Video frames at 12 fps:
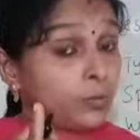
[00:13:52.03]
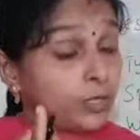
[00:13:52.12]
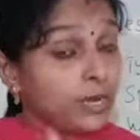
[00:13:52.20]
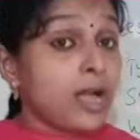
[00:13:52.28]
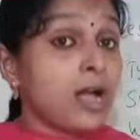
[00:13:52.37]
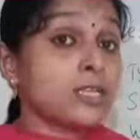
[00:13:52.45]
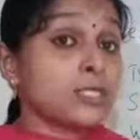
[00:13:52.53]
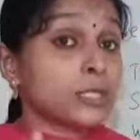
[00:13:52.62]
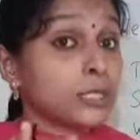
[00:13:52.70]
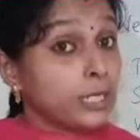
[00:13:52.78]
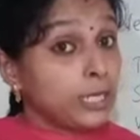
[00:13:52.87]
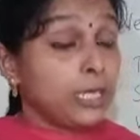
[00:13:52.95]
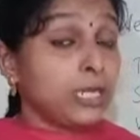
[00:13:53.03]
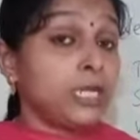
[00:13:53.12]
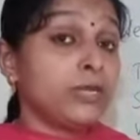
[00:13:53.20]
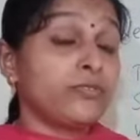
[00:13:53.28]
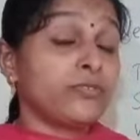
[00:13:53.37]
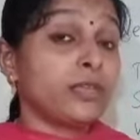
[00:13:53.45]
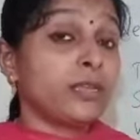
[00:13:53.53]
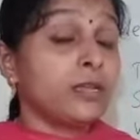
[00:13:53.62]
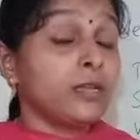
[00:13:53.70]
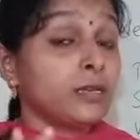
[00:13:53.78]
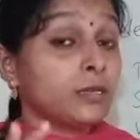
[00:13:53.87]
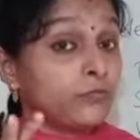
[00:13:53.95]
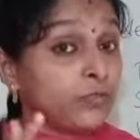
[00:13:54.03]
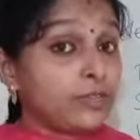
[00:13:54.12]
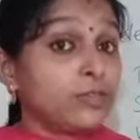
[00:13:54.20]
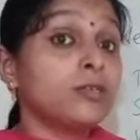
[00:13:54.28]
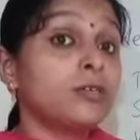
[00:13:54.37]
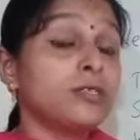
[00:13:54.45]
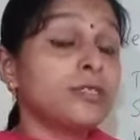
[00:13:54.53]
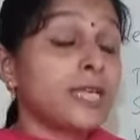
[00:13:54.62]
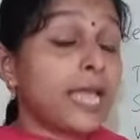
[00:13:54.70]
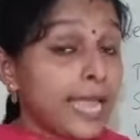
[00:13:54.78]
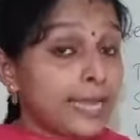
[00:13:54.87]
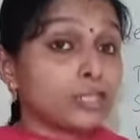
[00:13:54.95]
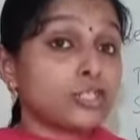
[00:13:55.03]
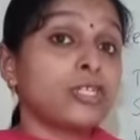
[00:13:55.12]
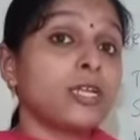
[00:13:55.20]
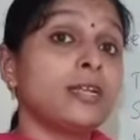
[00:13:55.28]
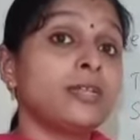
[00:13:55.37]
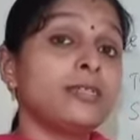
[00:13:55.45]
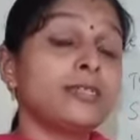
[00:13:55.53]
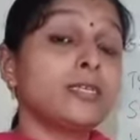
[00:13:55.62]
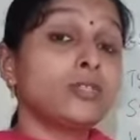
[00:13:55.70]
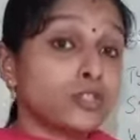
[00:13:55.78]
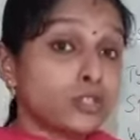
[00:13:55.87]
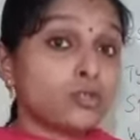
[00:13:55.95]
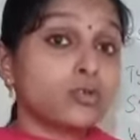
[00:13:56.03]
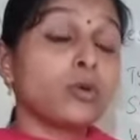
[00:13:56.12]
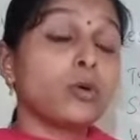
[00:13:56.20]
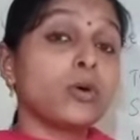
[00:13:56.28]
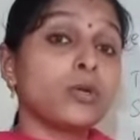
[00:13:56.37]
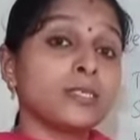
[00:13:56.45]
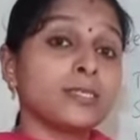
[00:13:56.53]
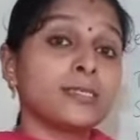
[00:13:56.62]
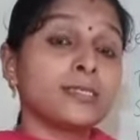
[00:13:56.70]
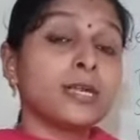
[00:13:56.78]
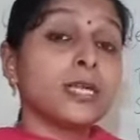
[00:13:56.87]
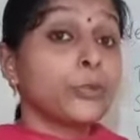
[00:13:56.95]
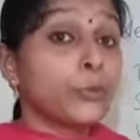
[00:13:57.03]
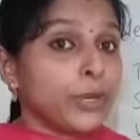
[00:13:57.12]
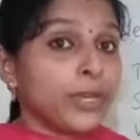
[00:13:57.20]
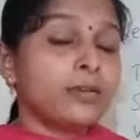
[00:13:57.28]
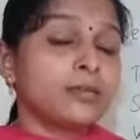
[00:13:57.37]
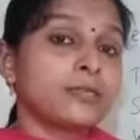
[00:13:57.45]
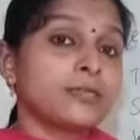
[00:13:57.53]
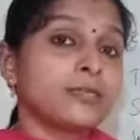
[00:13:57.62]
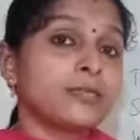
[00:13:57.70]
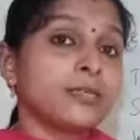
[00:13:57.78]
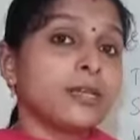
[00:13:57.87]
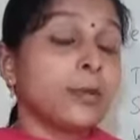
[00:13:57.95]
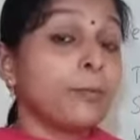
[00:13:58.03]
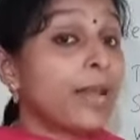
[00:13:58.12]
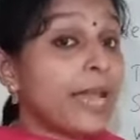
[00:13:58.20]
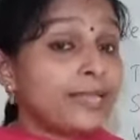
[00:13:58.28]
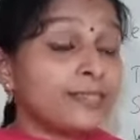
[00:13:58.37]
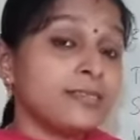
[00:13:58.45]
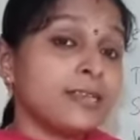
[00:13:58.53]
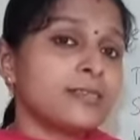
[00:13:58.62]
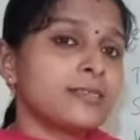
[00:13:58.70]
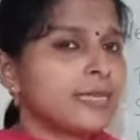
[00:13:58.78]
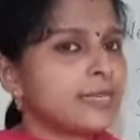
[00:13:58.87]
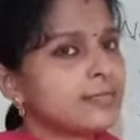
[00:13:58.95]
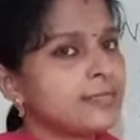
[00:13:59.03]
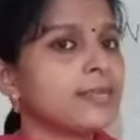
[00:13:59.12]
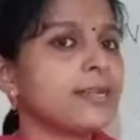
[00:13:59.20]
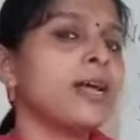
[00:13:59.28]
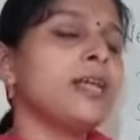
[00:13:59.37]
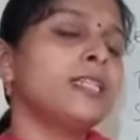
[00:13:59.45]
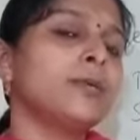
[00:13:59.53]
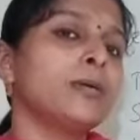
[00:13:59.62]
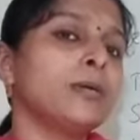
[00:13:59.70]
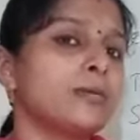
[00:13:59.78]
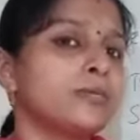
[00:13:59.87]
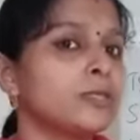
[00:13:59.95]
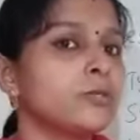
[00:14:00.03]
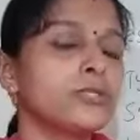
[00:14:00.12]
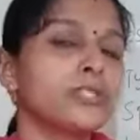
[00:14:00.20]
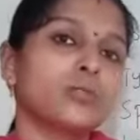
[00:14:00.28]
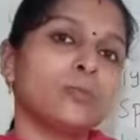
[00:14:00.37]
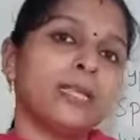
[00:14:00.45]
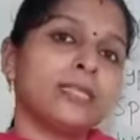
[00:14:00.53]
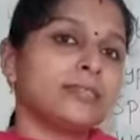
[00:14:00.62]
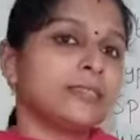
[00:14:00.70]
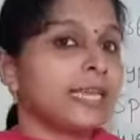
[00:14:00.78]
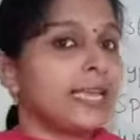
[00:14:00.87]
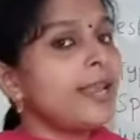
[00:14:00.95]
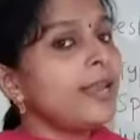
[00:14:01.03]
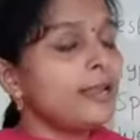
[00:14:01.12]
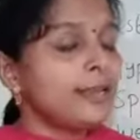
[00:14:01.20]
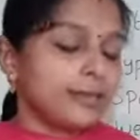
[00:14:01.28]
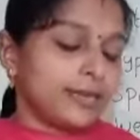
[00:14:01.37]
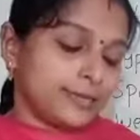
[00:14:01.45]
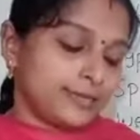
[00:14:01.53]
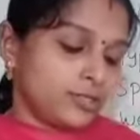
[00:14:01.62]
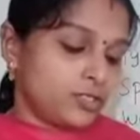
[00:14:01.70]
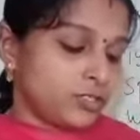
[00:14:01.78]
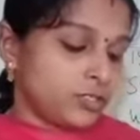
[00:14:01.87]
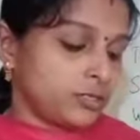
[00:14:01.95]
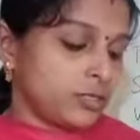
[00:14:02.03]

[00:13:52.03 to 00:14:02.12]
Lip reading: Grass, leaves, feathers, eggshells, straws, twigs, branches, etc. The birds used to build their nest.